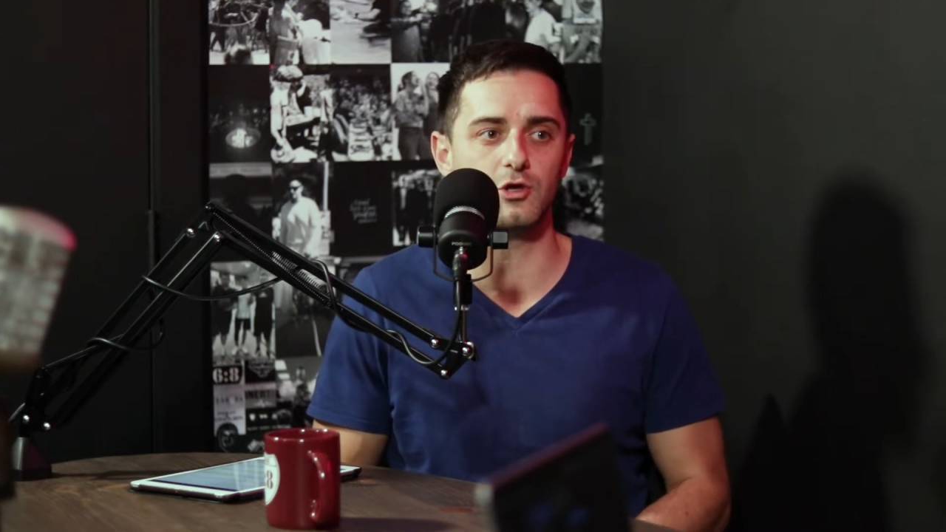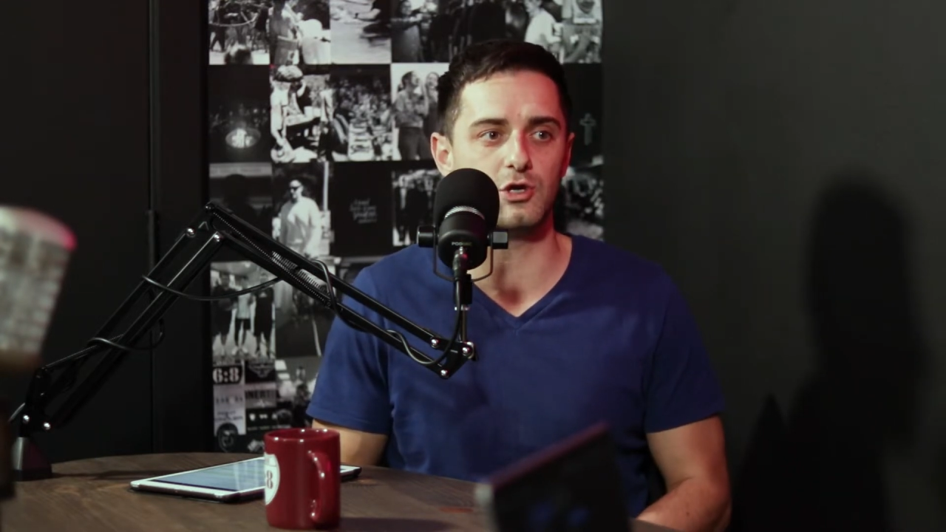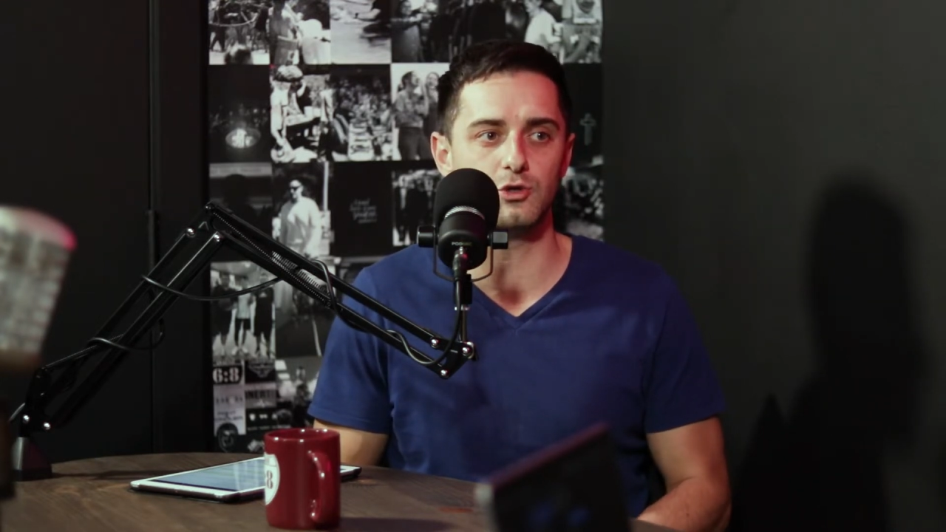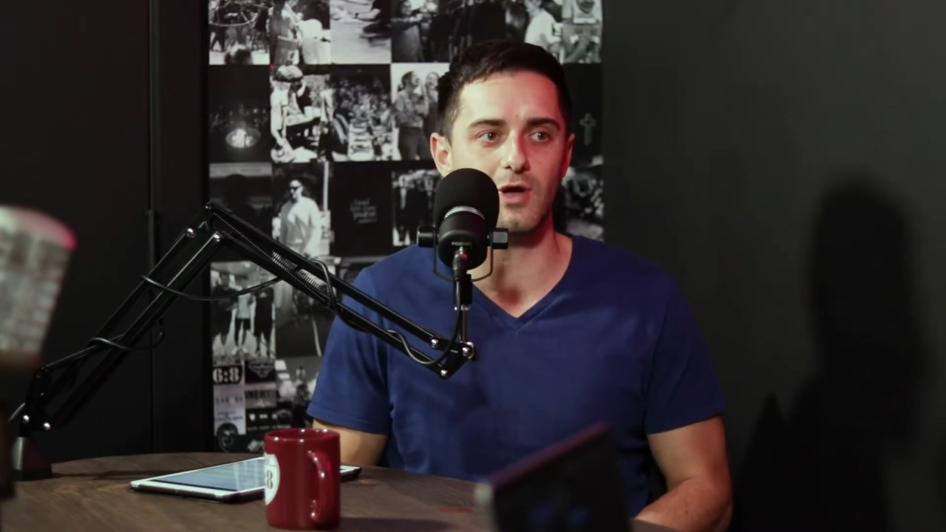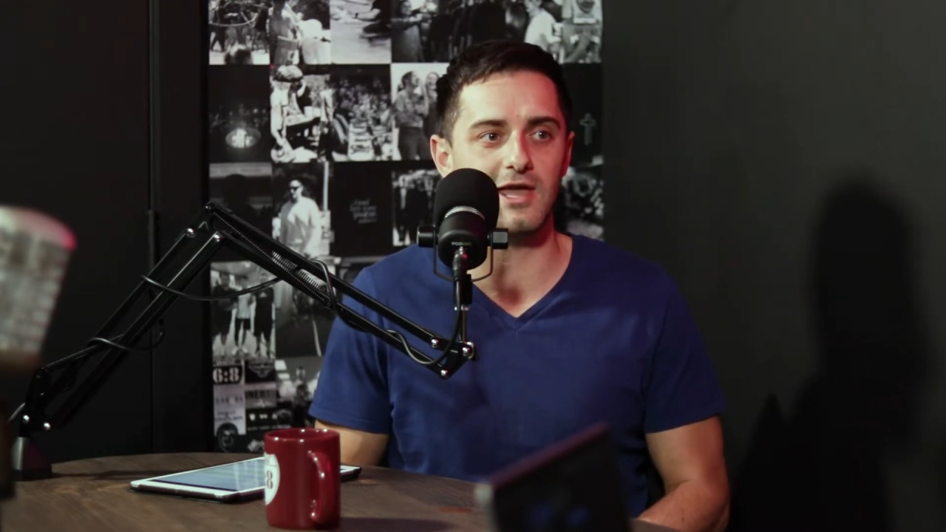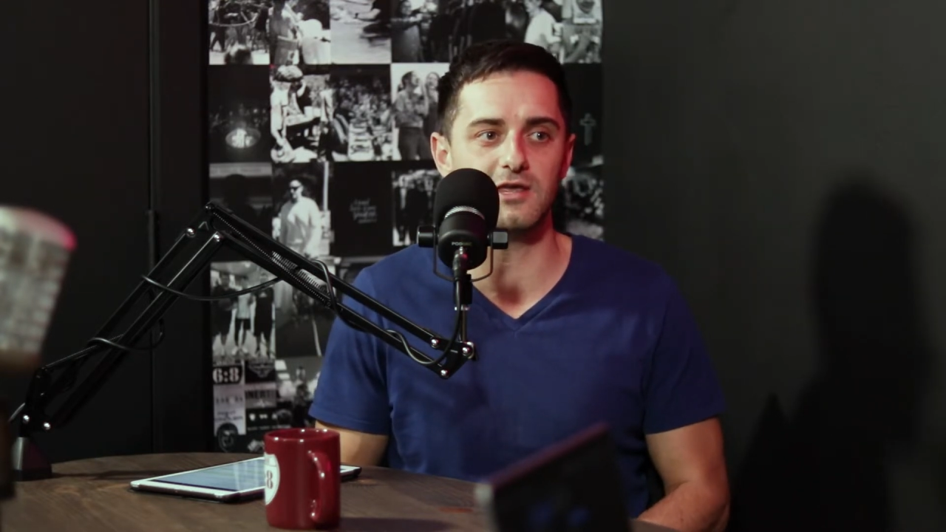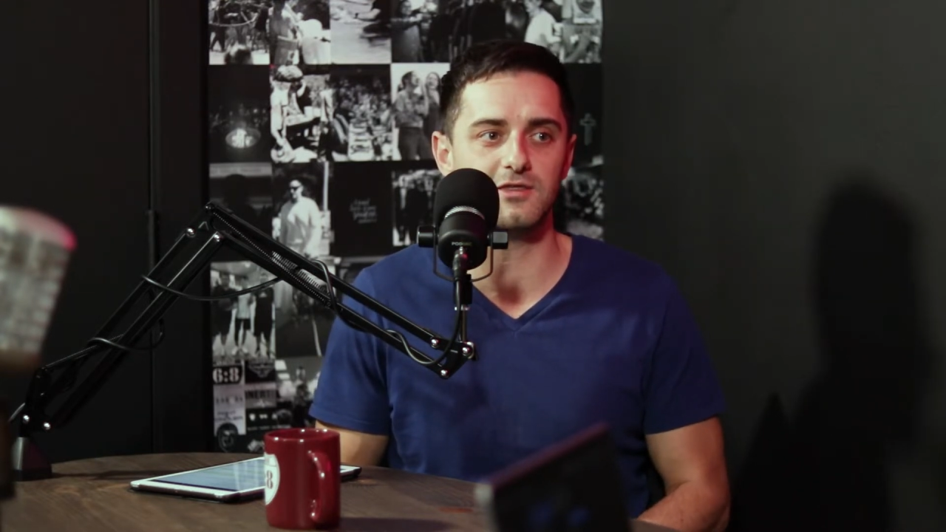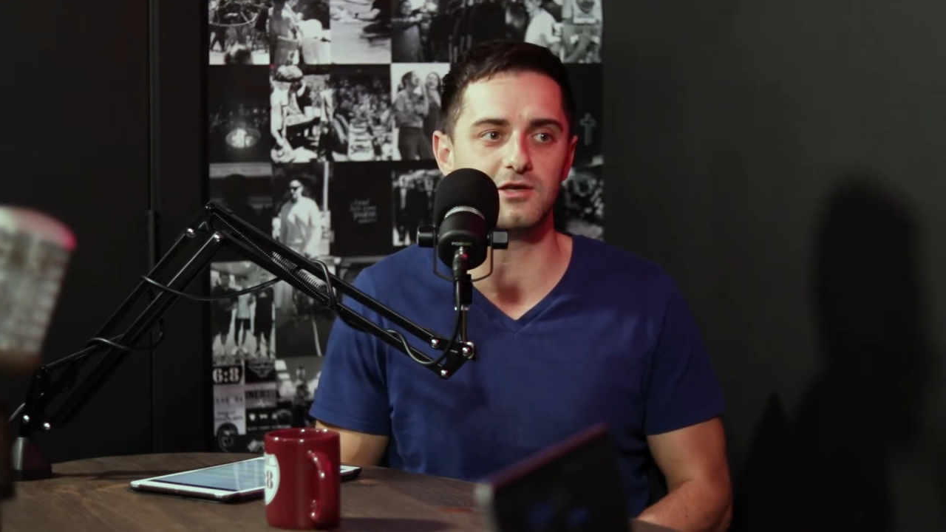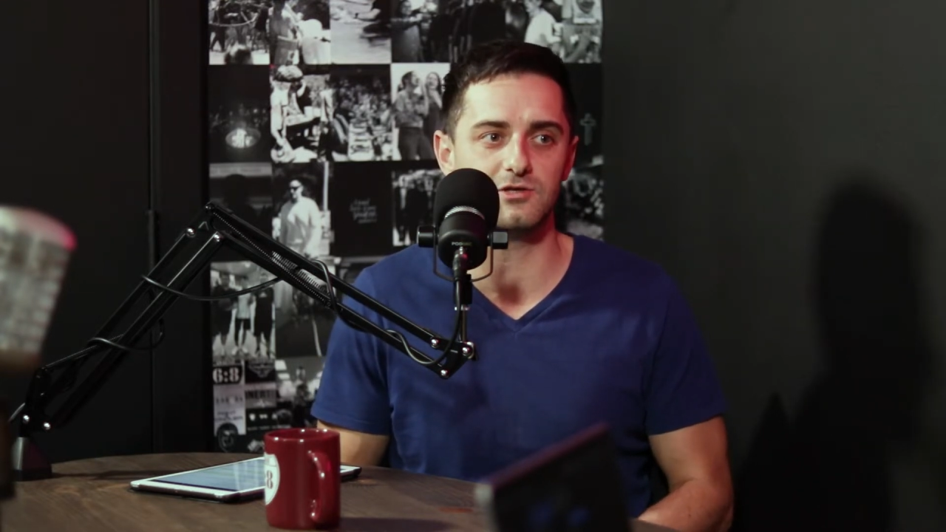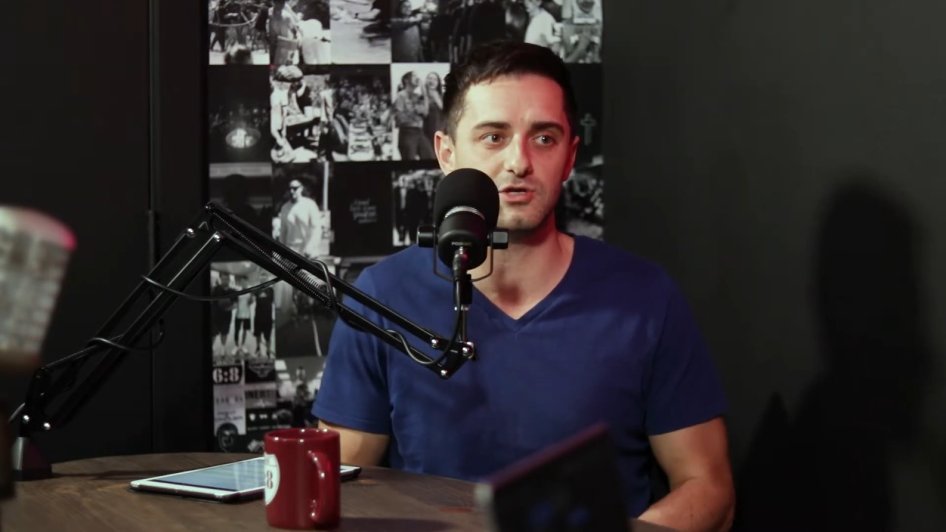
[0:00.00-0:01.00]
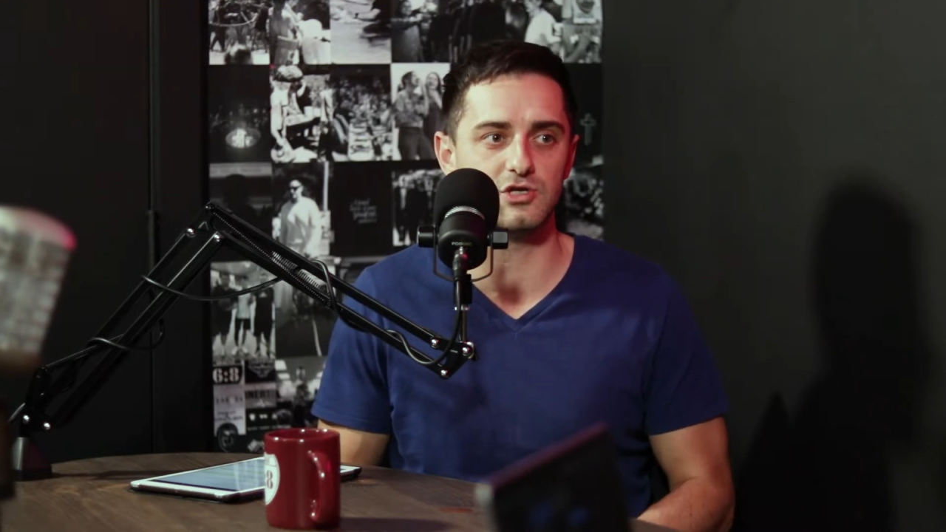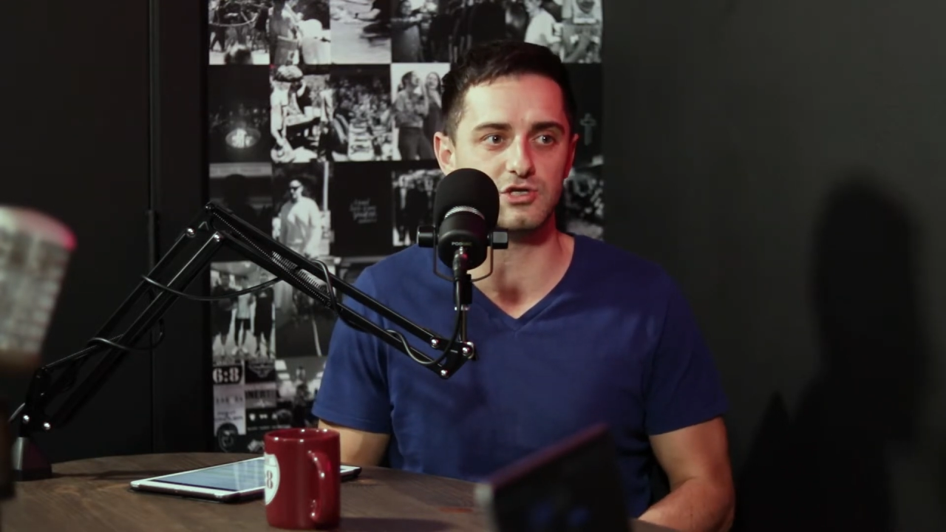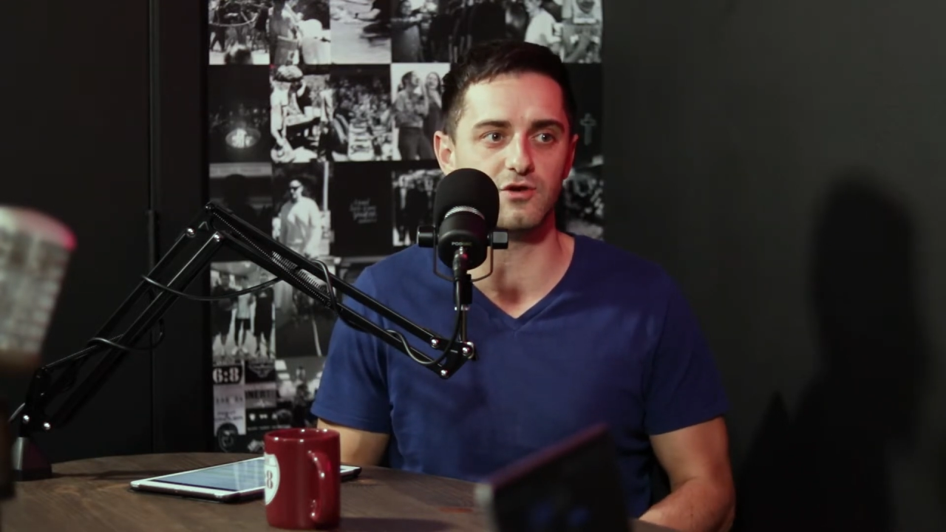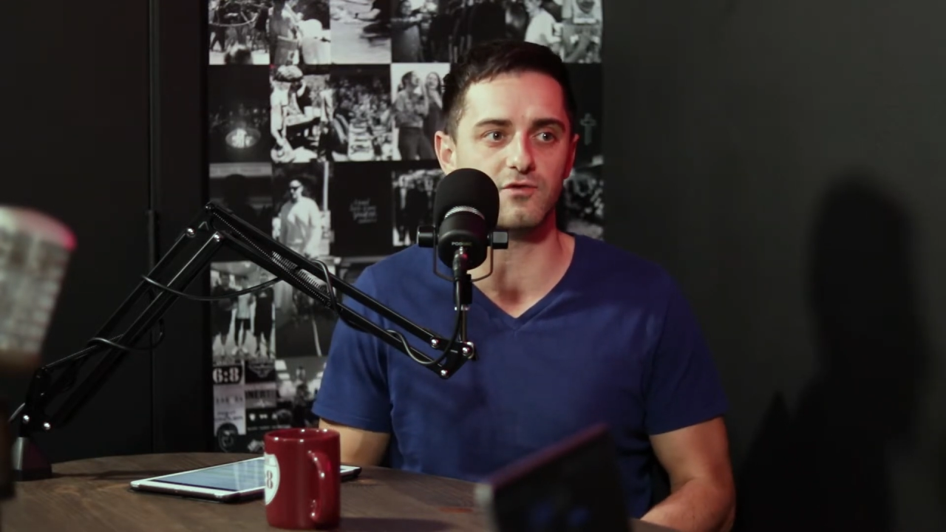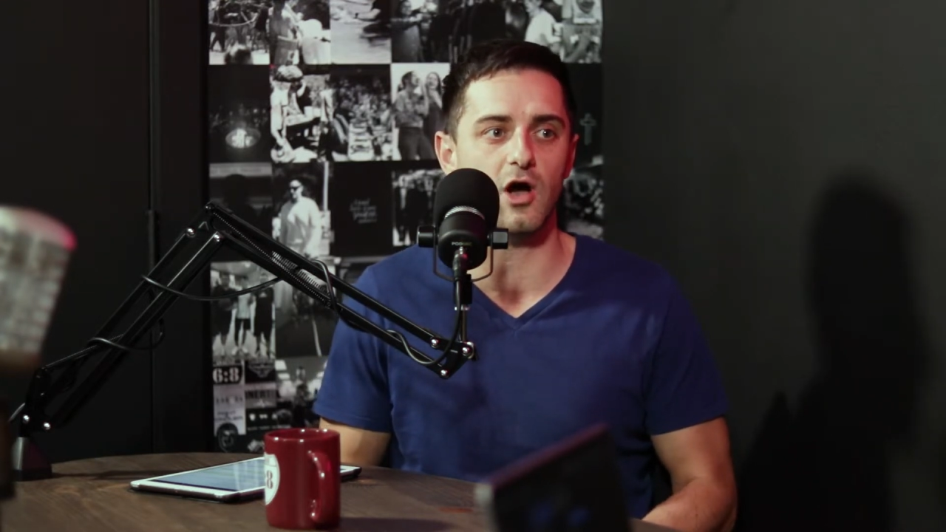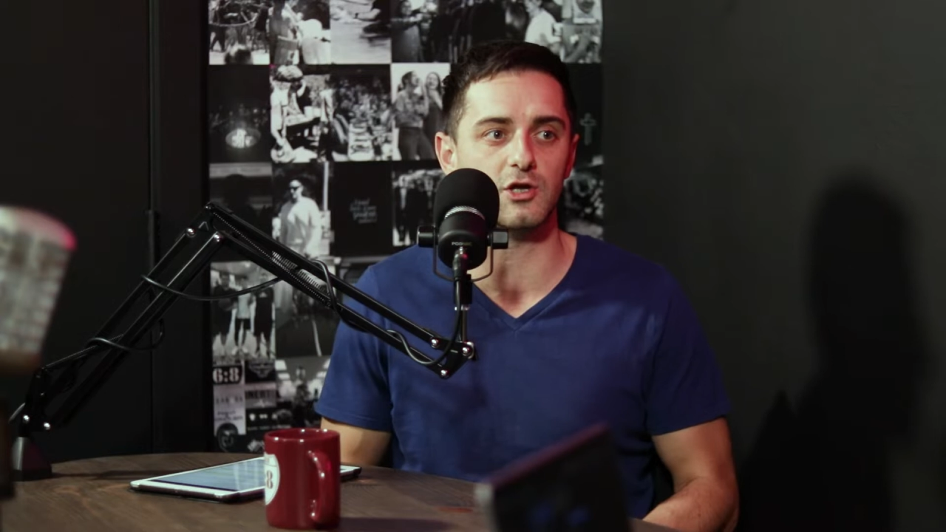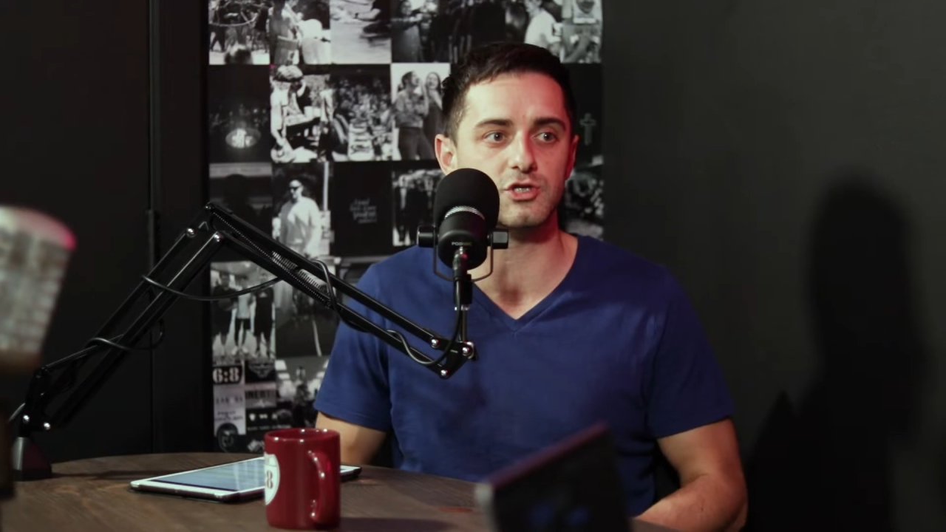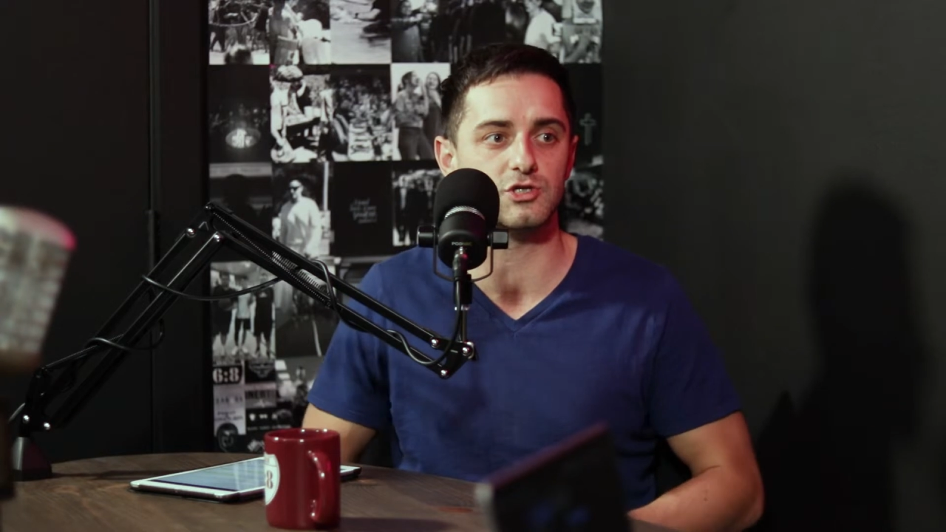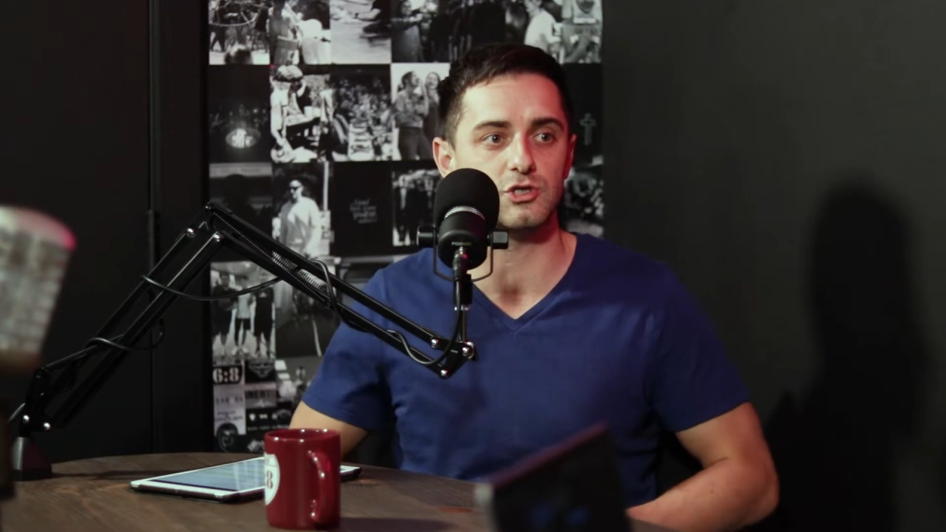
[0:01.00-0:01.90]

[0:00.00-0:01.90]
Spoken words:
You didn't do anything to deserve how